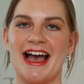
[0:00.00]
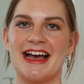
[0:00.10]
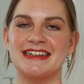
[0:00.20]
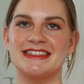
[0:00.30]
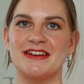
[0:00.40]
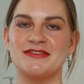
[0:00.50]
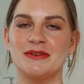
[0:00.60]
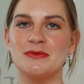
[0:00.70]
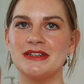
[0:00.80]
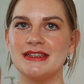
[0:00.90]
And I've
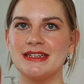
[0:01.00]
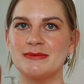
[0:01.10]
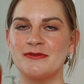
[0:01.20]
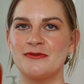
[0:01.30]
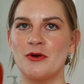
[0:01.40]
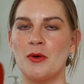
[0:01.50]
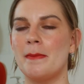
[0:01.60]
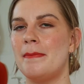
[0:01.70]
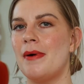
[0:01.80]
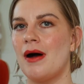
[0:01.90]
done one of these before,
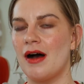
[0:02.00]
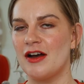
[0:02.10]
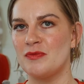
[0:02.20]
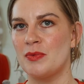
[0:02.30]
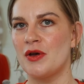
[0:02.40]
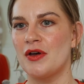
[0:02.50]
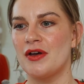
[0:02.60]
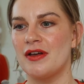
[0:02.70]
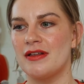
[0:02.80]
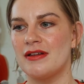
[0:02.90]
but I've
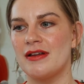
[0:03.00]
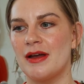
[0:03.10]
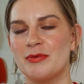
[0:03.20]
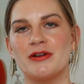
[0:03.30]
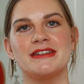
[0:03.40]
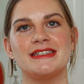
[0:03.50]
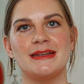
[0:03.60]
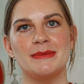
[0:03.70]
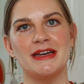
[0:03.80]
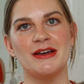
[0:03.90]
put a price
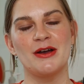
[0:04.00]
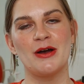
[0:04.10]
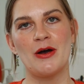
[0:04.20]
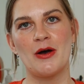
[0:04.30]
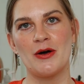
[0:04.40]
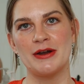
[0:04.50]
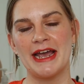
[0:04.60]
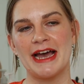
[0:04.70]
limit on it.